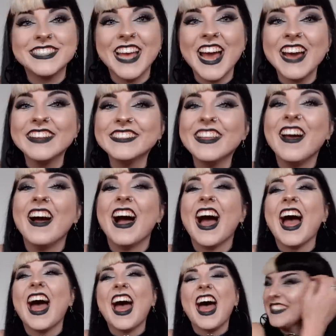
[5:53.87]
down!
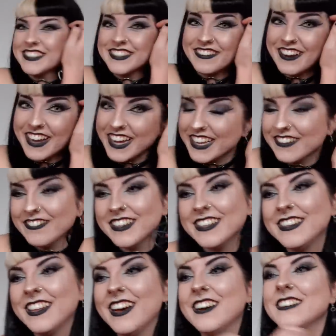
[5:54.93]
That's great. We
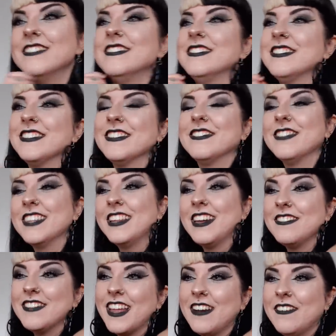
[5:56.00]
love, we
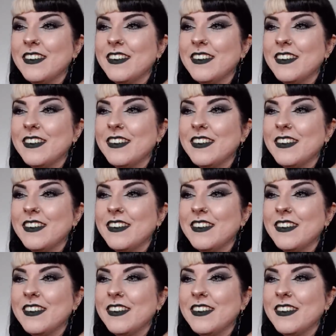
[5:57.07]
love that